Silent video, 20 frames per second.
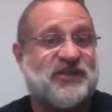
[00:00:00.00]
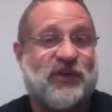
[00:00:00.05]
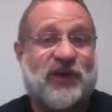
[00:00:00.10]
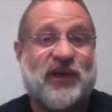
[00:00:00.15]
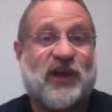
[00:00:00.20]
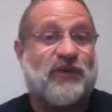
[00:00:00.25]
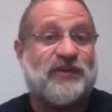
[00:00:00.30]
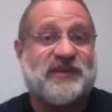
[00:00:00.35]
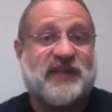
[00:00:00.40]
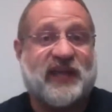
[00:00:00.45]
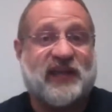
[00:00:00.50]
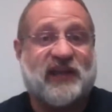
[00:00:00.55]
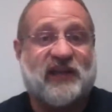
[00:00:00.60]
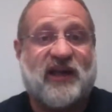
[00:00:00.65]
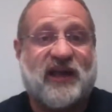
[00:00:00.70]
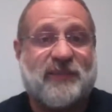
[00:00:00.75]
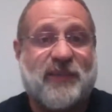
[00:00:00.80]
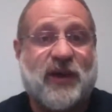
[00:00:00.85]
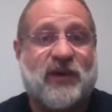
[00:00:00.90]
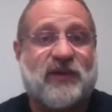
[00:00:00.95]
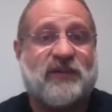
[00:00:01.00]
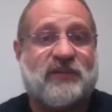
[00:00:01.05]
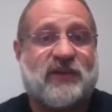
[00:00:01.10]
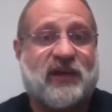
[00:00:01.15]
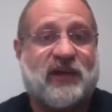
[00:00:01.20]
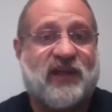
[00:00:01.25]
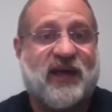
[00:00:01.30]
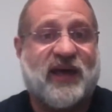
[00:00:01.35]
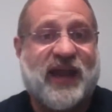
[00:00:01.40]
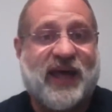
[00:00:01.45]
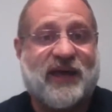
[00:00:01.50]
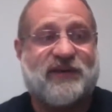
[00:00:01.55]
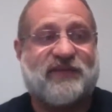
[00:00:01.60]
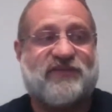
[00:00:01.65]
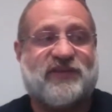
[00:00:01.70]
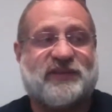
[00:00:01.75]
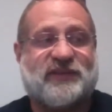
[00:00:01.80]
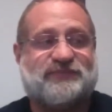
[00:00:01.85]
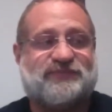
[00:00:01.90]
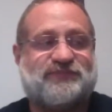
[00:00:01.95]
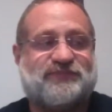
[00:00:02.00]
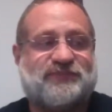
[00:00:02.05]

So I always get a lot out of it.